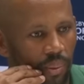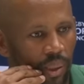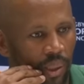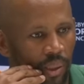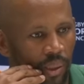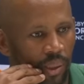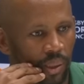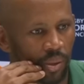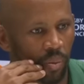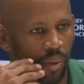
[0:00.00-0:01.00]

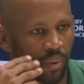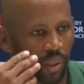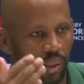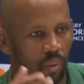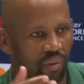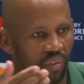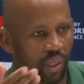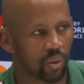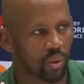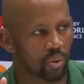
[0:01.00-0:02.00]
That's one thing that we've
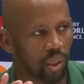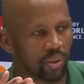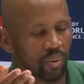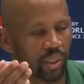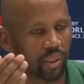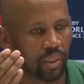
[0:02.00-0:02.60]
learned also last week,